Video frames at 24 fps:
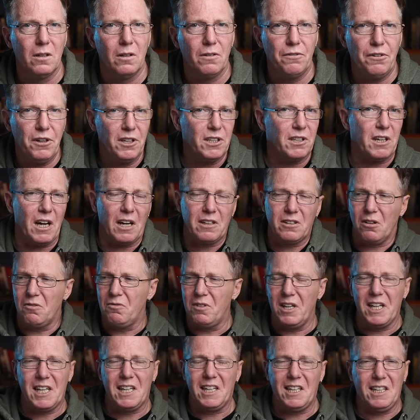Firstly, I don't
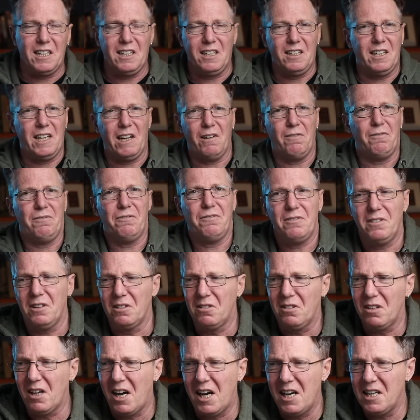really give the
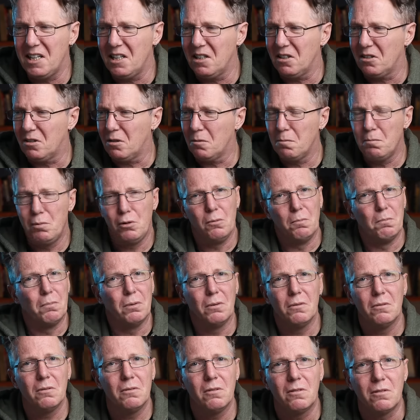tiniest poop,
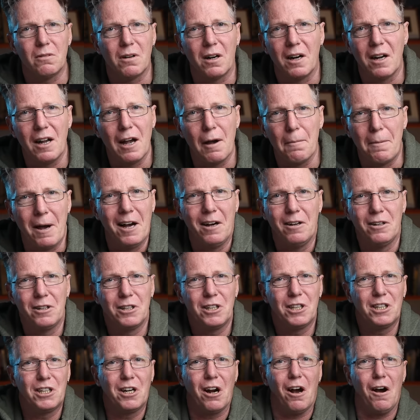right,
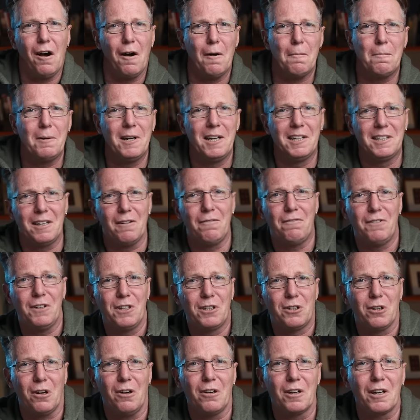about sharpness in
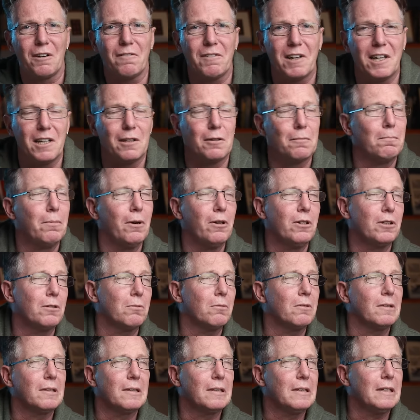photography. It's
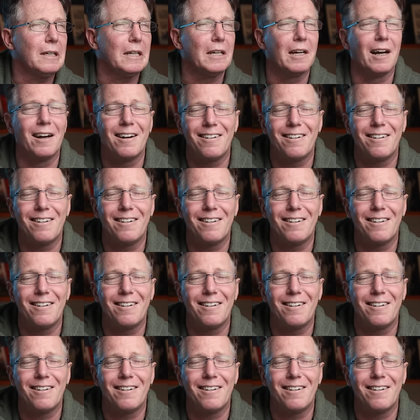bourgeoisie,